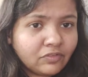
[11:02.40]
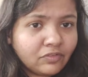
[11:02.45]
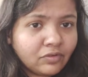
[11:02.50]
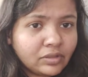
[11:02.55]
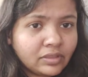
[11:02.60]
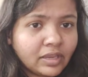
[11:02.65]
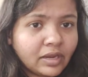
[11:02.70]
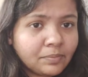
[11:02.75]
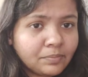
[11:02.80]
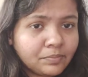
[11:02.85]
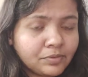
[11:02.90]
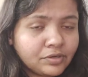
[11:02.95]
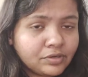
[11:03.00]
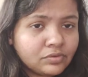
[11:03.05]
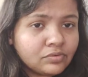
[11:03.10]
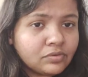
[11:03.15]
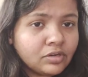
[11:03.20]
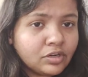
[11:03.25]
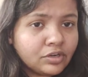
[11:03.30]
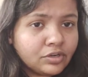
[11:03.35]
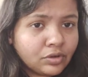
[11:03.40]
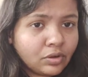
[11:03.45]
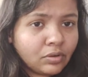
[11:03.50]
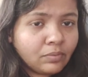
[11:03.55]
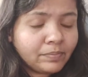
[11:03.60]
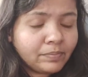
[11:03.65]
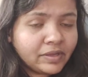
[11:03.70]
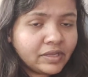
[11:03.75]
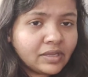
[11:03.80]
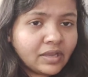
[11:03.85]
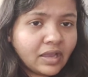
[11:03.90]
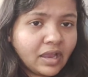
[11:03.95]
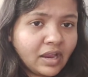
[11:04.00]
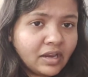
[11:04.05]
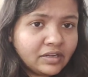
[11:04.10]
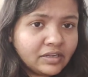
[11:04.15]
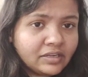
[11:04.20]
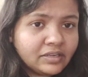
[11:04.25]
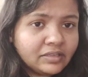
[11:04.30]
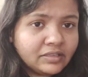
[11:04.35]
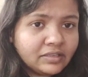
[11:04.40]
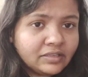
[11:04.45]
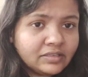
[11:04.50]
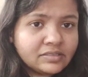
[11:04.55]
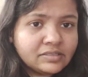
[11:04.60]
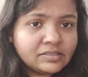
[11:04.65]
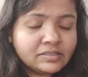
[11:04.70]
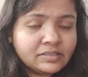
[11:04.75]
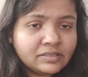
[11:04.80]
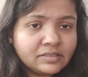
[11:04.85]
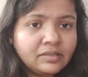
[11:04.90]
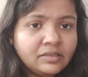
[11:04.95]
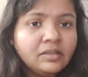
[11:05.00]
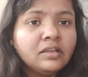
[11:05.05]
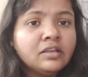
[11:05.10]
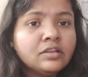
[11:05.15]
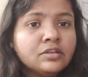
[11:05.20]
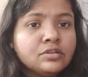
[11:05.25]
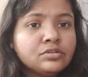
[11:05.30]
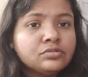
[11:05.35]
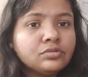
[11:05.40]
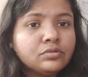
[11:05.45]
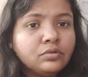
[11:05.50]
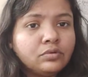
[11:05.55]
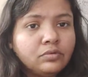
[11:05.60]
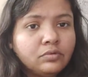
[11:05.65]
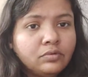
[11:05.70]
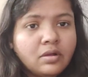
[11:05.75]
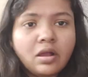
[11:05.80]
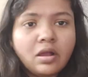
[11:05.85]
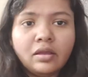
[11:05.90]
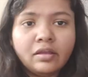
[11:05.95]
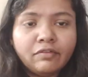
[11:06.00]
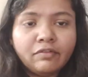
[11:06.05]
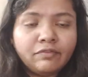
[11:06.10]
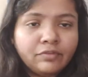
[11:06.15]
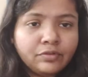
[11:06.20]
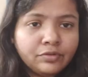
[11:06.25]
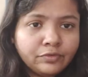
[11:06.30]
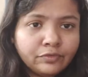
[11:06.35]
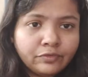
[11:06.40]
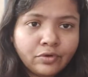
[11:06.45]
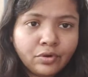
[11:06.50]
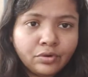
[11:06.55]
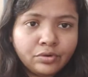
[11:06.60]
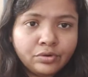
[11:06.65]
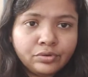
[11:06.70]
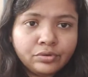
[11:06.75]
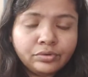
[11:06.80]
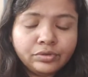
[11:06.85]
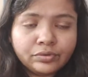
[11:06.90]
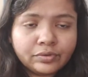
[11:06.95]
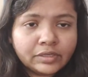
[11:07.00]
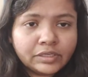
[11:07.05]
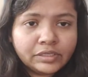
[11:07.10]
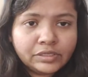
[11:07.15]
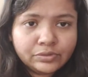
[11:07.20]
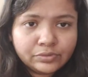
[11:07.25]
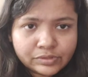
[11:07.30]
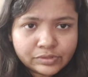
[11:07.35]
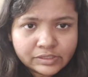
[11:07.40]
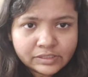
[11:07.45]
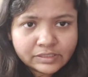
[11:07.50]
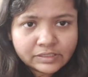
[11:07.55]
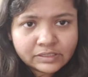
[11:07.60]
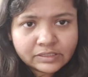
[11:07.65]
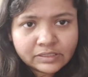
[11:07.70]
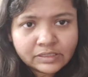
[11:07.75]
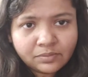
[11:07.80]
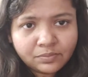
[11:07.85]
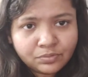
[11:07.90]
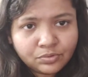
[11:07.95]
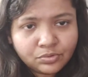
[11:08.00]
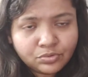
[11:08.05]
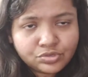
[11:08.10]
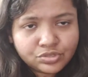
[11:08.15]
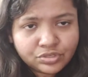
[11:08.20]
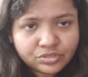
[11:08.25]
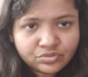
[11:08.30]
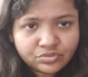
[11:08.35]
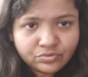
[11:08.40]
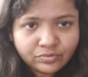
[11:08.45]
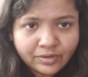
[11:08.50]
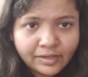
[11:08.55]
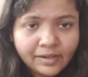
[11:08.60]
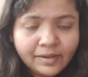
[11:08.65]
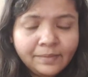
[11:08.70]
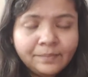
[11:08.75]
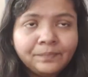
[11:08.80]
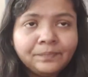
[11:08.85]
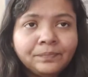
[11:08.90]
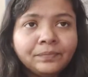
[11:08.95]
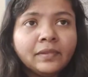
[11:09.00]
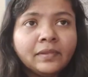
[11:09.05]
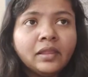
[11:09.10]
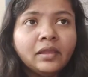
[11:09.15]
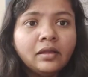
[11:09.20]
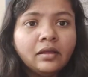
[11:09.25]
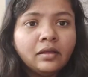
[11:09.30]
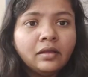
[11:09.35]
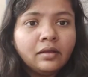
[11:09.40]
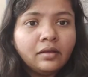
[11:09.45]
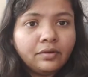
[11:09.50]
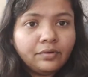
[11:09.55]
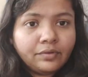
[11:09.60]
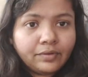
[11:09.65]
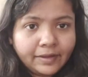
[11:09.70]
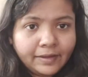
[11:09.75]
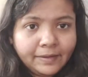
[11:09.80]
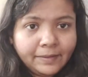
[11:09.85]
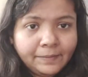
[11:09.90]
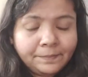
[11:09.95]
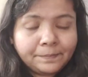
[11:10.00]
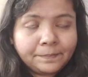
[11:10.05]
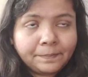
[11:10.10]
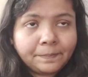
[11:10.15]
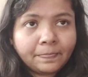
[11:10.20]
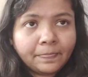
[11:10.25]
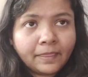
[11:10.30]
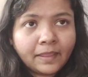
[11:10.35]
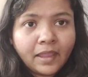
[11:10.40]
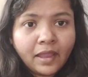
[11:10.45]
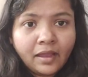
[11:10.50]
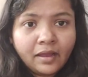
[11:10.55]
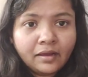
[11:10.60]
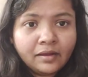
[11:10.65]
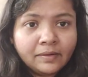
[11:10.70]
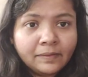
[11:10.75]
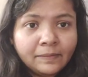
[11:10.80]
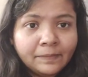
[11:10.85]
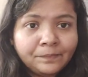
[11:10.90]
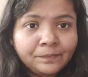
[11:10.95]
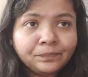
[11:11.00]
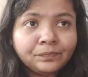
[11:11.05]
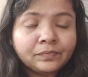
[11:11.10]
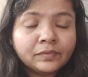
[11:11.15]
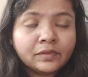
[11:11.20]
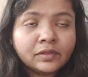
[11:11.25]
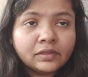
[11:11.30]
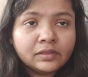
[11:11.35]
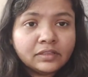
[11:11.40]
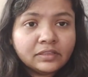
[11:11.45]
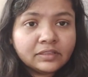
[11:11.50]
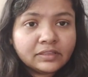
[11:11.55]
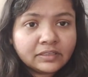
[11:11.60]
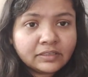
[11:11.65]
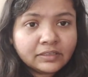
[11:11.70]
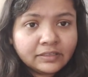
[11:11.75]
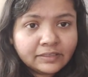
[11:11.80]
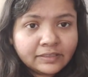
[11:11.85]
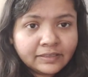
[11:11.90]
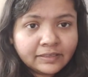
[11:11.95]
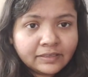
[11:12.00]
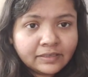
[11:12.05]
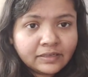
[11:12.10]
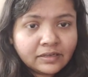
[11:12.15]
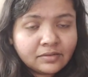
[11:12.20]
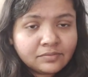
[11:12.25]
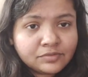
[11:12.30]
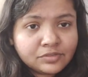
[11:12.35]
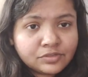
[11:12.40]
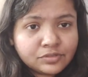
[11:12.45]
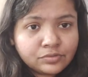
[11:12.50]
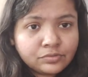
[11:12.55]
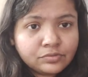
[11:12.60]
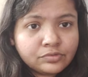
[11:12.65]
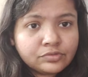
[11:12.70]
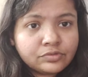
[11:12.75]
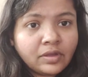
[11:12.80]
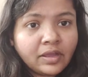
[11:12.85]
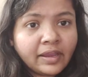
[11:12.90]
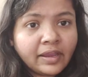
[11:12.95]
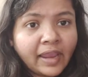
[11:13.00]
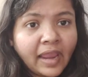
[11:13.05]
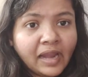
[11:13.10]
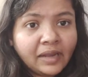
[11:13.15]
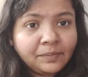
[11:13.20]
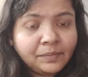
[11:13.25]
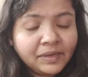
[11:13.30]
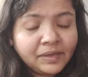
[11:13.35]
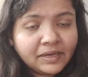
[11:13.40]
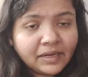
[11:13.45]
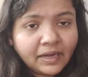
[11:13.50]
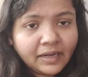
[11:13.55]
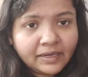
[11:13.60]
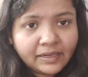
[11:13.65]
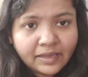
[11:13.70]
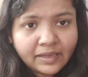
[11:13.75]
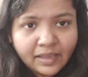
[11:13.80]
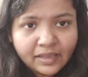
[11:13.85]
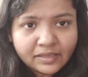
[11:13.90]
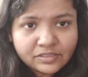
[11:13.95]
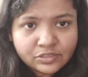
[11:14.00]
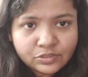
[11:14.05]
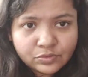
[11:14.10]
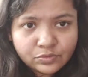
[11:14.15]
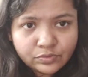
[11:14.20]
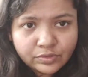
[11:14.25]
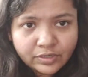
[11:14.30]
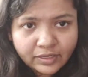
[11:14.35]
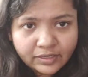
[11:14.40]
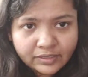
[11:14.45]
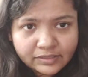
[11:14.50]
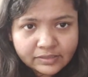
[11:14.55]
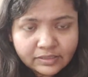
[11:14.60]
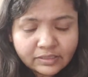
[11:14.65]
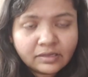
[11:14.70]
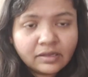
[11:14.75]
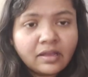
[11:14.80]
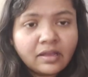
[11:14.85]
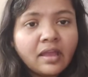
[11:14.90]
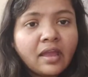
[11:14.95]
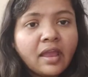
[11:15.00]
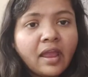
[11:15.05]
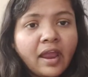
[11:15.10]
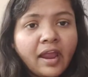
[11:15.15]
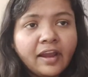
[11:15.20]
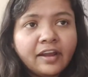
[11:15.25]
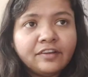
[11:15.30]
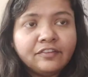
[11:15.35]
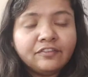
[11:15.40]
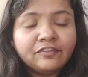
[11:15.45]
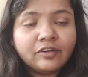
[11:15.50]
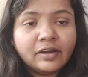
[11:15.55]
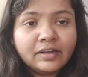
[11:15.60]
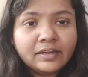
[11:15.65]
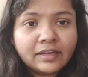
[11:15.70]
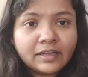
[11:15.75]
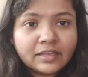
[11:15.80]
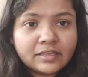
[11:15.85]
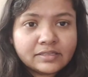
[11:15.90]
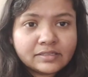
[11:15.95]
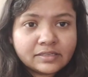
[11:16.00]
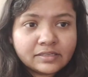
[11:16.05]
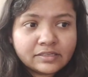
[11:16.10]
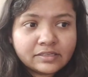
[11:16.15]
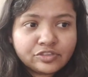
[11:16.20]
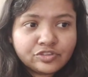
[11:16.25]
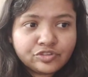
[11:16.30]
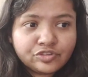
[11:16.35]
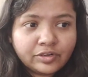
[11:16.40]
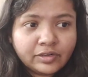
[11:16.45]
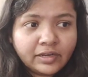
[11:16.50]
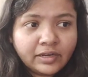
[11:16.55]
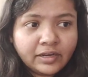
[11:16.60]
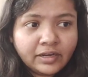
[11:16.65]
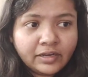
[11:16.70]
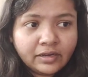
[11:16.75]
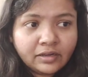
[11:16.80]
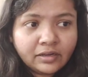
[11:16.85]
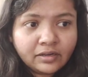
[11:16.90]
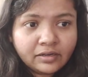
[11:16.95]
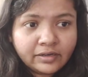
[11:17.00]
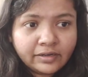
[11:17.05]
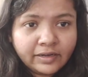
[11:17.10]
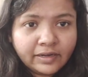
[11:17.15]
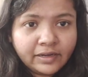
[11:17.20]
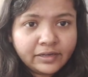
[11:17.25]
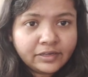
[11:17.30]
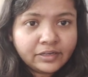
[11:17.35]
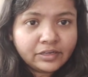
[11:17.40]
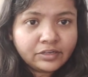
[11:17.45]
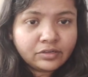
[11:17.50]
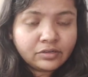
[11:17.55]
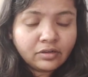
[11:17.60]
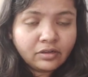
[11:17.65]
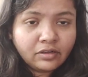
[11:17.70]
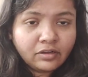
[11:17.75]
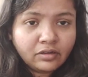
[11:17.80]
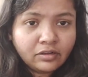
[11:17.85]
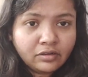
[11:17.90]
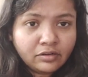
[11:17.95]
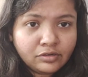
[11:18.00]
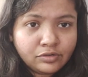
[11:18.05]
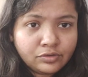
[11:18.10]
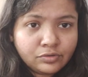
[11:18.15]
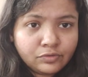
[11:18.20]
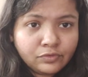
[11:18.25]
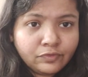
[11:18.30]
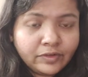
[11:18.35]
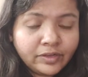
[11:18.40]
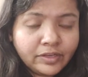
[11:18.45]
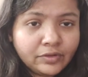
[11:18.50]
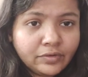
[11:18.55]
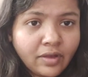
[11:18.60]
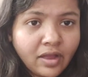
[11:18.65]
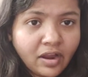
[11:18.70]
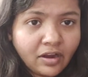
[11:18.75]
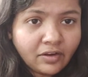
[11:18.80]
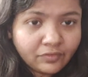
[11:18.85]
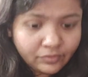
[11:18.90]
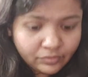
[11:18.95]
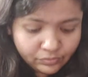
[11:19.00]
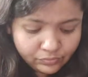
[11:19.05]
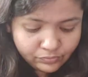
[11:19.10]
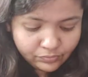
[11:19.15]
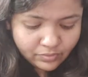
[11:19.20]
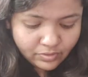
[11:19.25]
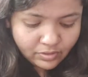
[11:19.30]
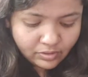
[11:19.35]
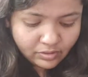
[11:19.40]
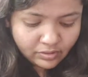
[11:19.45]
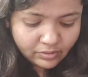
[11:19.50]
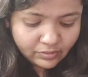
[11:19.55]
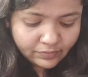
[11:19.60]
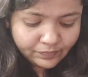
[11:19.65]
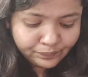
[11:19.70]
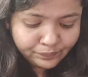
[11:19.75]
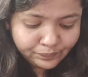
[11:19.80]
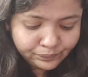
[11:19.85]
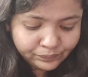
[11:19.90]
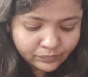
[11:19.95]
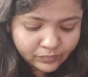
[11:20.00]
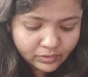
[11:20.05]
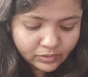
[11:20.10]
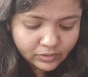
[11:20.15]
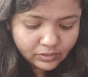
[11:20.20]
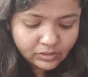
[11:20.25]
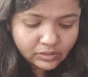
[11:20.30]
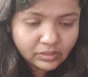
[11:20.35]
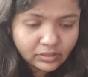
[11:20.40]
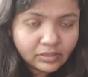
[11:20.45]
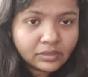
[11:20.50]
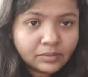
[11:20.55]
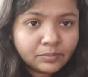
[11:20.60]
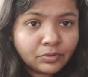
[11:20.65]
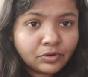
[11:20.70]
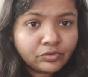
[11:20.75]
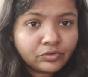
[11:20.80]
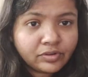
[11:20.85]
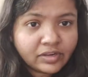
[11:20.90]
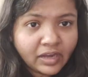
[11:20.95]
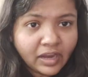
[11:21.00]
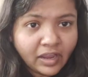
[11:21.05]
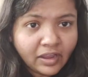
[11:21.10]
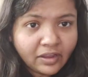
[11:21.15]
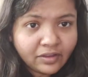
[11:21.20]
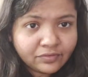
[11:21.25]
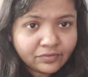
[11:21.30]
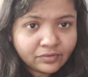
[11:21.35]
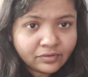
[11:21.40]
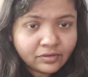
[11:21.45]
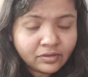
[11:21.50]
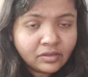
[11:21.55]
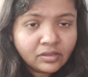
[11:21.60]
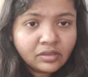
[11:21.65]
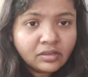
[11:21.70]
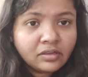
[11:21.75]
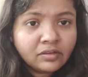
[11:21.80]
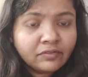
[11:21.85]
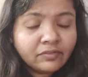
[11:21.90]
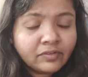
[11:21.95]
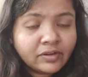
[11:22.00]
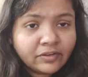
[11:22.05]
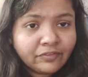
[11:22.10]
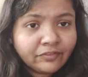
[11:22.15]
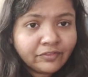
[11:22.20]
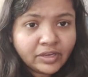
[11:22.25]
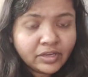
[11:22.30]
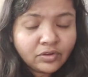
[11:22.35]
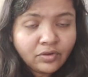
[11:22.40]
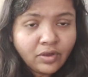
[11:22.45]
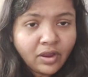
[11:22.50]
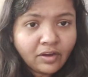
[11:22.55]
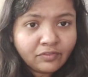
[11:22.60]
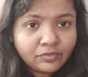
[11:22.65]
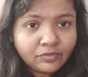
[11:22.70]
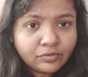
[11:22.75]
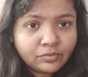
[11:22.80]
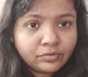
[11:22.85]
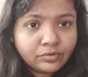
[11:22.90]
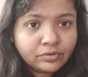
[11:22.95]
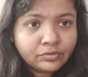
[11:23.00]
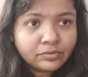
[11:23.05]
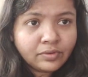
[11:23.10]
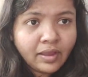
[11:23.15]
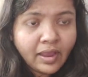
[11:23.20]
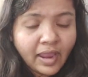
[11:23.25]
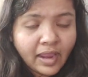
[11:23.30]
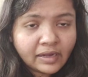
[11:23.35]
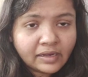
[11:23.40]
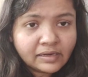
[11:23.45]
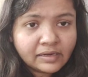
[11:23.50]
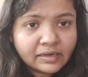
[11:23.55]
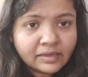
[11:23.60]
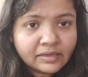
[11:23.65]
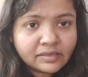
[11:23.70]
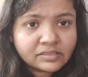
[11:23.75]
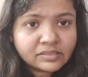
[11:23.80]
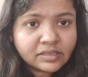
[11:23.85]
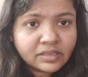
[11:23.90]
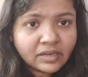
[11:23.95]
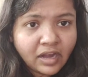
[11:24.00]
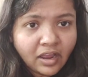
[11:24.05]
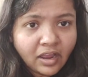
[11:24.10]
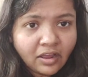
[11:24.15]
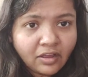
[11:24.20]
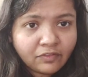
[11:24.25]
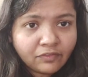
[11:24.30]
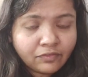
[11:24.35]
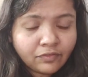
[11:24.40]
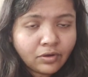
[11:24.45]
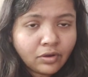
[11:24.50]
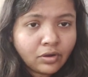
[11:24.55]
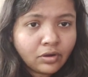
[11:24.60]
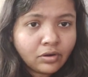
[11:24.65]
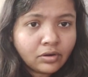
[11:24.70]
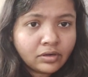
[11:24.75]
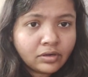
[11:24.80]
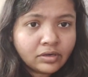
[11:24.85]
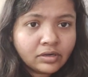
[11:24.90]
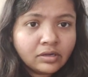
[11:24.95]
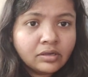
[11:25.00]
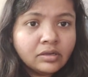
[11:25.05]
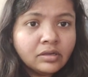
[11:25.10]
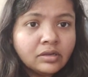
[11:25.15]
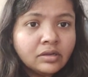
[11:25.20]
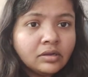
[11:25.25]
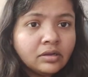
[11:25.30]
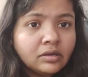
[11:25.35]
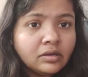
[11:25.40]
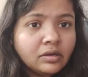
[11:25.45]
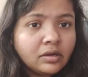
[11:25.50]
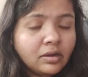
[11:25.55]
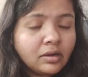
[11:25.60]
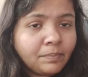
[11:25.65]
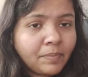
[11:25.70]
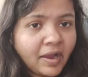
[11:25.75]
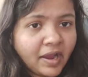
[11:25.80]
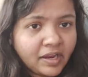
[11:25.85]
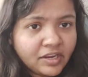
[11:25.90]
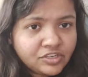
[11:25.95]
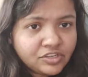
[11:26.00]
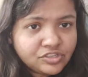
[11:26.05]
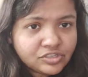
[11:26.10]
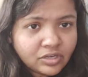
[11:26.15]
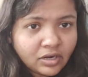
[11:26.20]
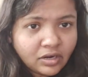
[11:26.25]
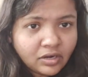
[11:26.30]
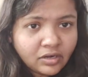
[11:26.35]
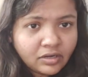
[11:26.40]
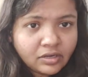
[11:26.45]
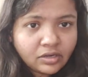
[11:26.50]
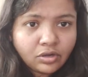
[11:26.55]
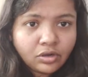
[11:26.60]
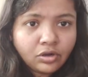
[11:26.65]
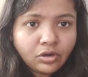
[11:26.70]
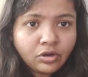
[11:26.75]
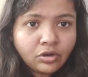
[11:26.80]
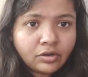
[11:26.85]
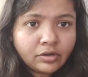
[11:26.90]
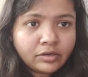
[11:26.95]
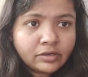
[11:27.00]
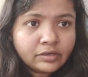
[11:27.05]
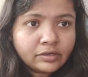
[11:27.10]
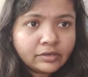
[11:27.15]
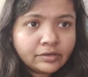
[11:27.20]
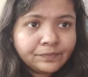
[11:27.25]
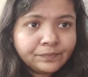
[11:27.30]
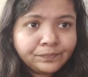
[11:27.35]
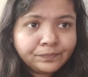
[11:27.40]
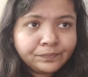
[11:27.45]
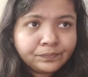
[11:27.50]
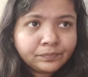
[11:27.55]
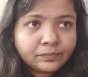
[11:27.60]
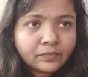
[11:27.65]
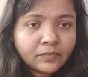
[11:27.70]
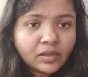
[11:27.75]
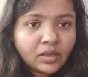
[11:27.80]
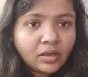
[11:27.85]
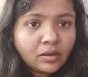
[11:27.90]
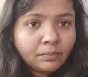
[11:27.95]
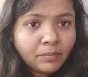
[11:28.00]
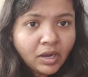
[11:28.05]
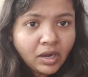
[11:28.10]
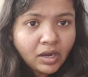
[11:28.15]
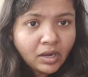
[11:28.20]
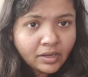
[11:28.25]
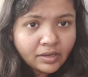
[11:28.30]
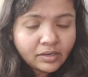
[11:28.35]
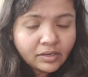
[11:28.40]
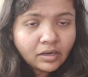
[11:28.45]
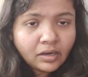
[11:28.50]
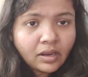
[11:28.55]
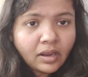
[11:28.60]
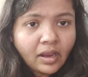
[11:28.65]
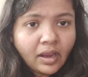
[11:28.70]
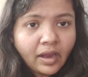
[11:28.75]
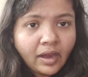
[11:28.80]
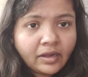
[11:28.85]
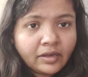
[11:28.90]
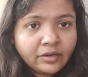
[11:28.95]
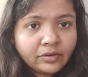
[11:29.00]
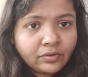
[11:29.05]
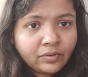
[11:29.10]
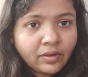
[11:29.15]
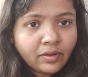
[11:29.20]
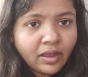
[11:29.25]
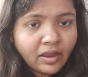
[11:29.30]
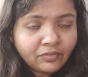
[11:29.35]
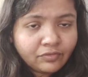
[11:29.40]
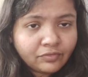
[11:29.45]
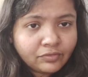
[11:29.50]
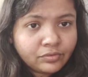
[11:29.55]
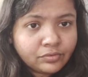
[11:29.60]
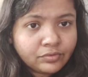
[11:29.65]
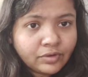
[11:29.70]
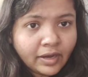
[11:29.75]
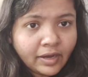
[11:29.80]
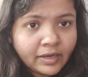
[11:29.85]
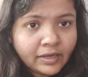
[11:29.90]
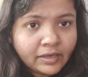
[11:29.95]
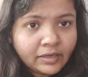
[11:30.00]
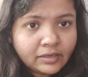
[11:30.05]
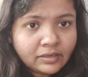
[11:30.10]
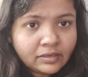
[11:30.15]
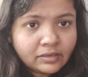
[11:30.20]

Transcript: on that particular topic, I did this. So if you want to, you can use this approach as well. Okay. Now the third thing comes to, so academic writing has two tasks, and one task is related to where you have to learn about graphs, where you have to analyze graph or a pie chart or a bar, and you have to write